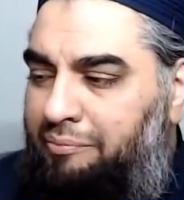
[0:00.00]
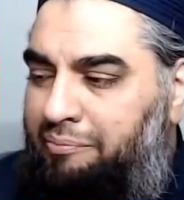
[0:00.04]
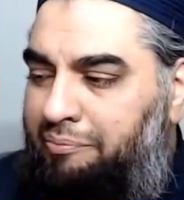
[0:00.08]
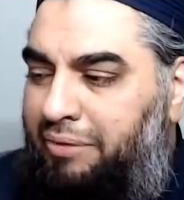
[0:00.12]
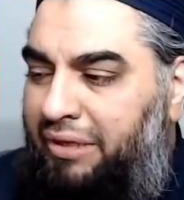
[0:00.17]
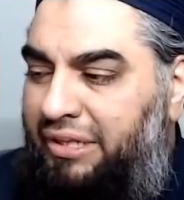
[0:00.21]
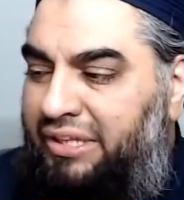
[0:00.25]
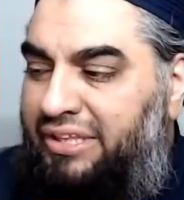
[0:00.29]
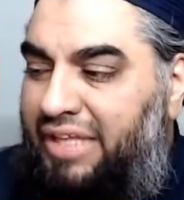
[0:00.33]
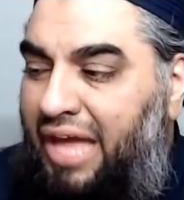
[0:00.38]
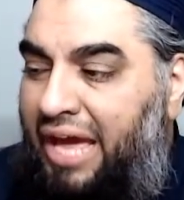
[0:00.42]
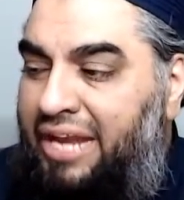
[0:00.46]

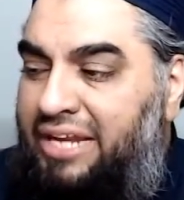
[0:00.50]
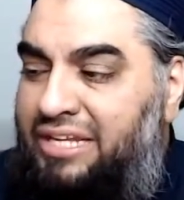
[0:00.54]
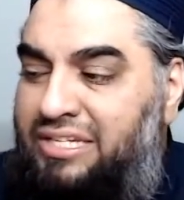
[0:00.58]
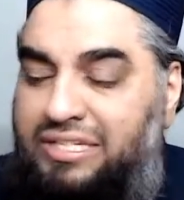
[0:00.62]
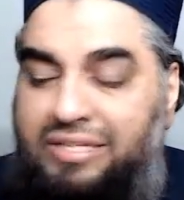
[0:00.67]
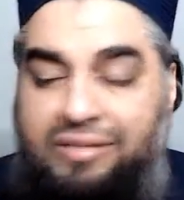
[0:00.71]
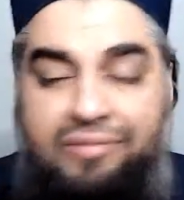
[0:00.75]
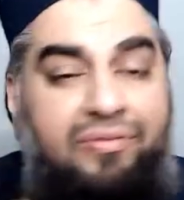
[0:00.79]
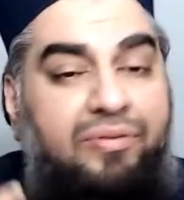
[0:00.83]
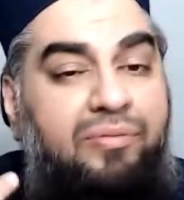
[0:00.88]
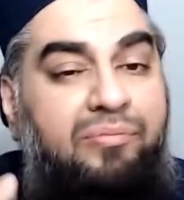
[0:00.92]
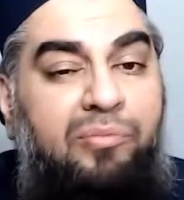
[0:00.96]
but that
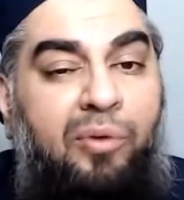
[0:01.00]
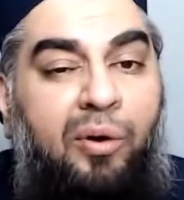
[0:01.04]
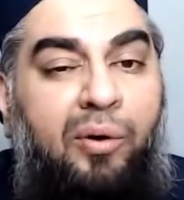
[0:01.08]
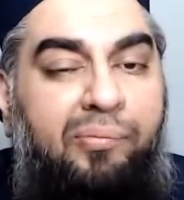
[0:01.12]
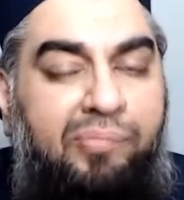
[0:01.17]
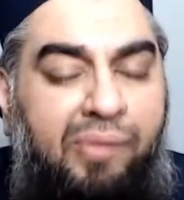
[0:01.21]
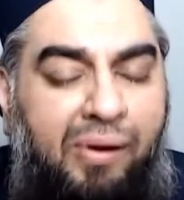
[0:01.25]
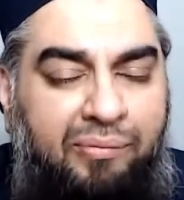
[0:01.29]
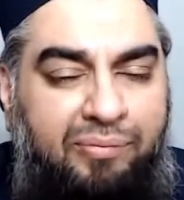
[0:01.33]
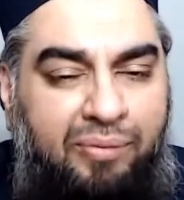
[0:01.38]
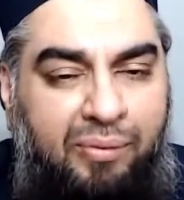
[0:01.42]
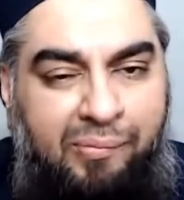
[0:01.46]
is even more
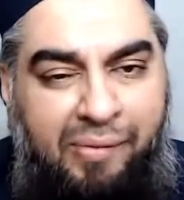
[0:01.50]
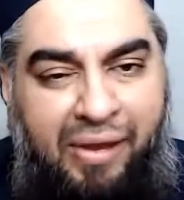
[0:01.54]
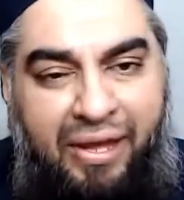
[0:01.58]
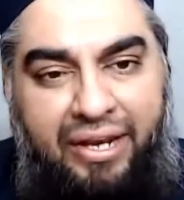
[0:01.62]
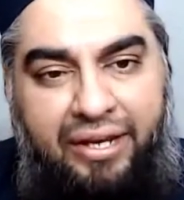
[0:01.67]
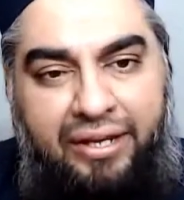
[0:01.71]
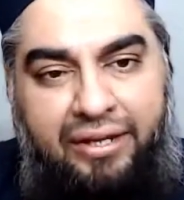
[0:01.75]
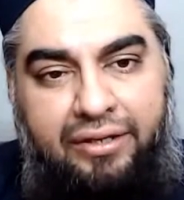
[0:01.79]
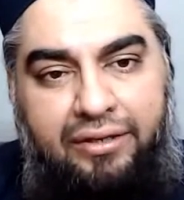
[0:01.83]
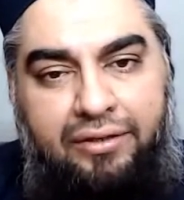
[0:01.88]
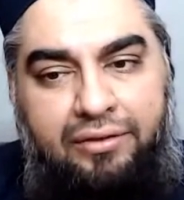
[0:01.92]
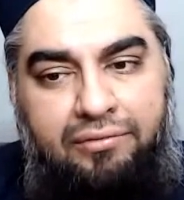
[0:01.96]

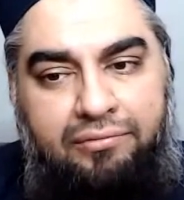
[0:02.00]
problematic.